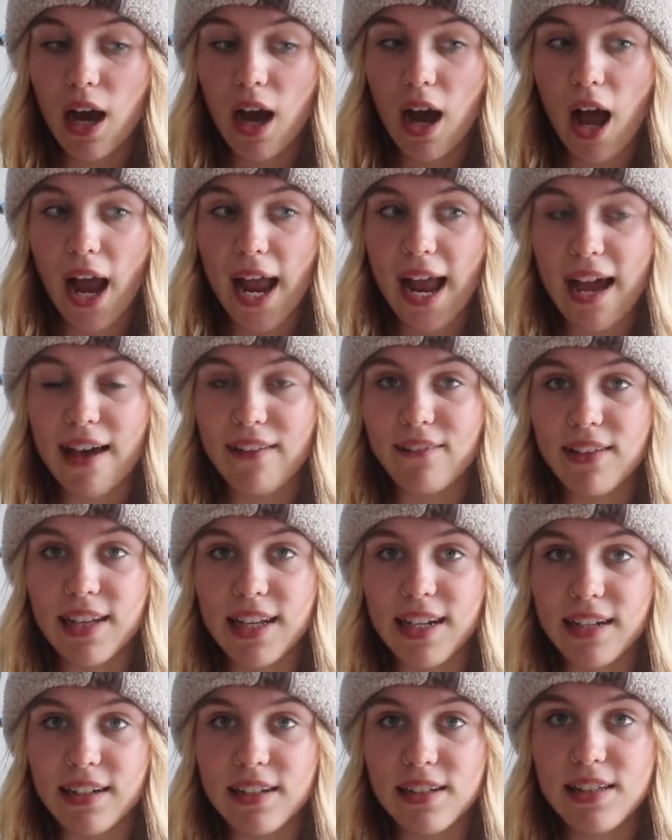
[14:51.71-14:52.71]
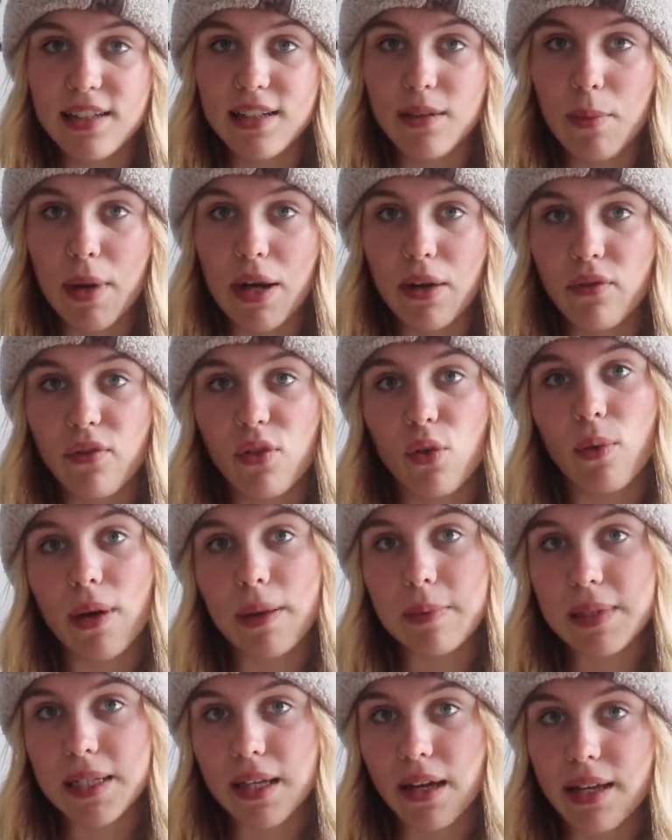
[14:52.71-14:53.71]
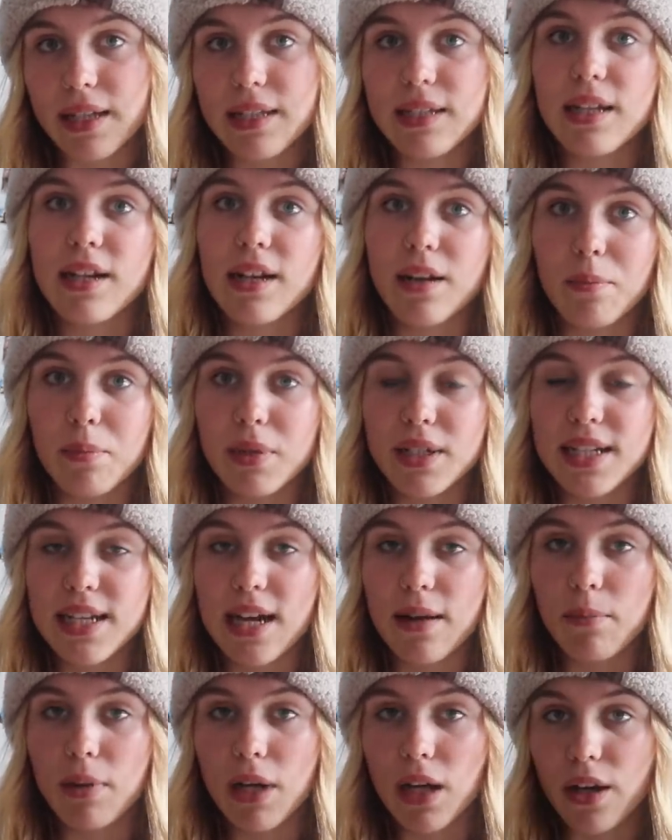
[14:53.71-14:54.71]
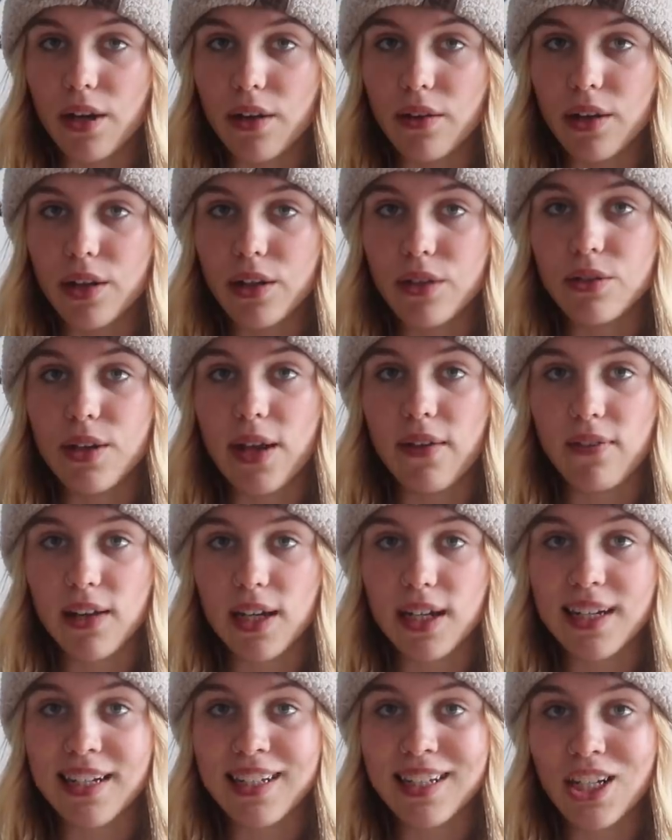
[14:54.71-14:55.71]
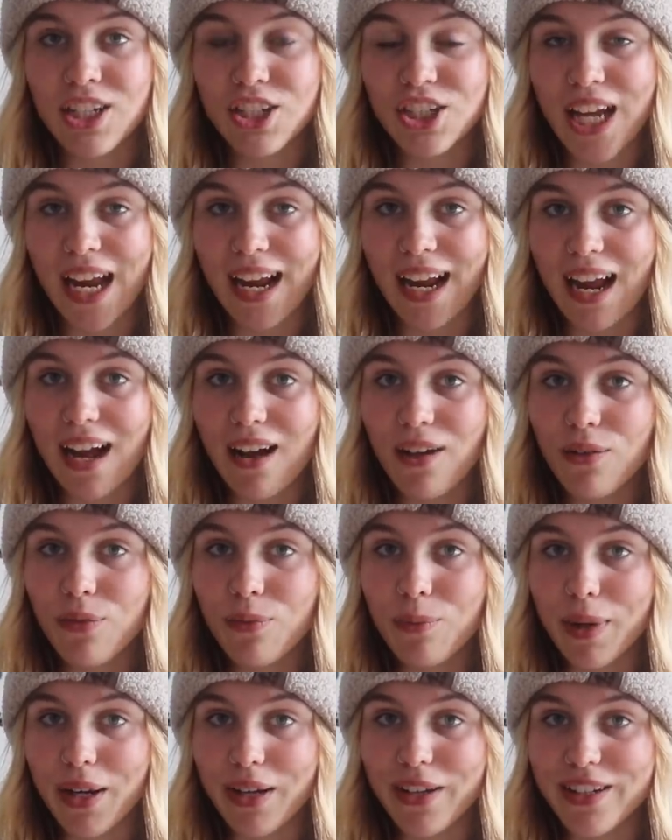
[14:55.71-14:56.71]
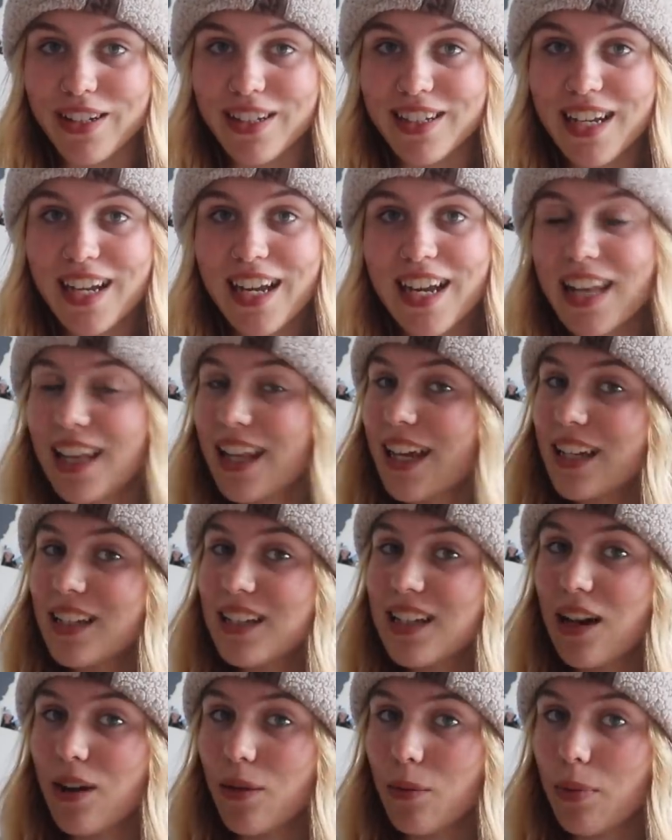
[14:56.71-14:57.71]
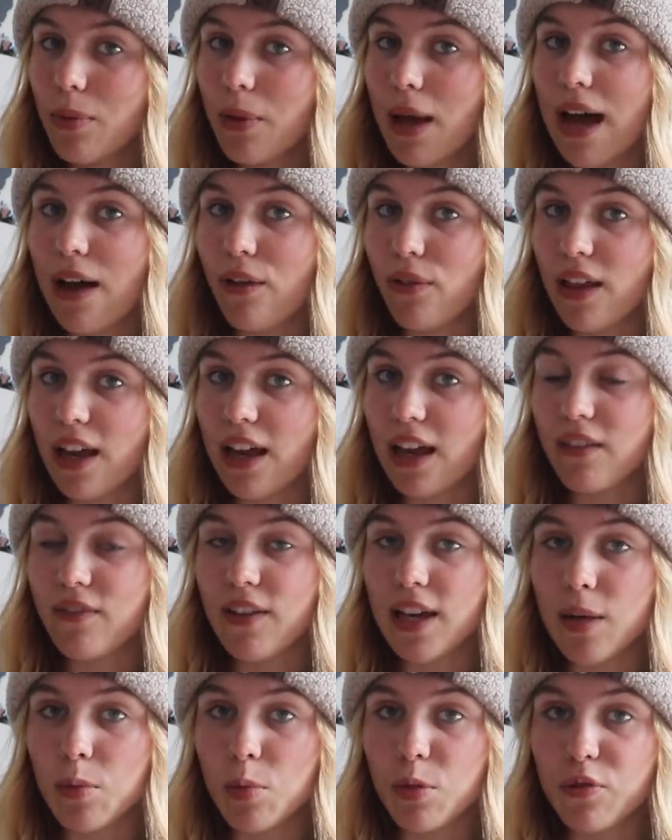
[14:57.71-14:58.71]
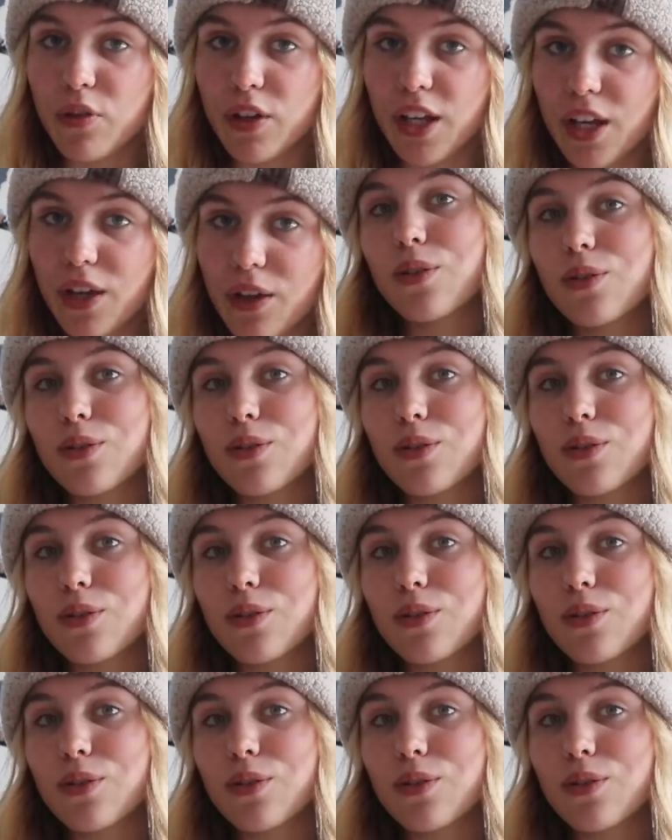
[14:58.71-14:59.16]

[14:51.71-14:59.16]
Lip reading: I have linked some helpful websites and numbers down below that you definitely need to check out, because there is help out there available for you.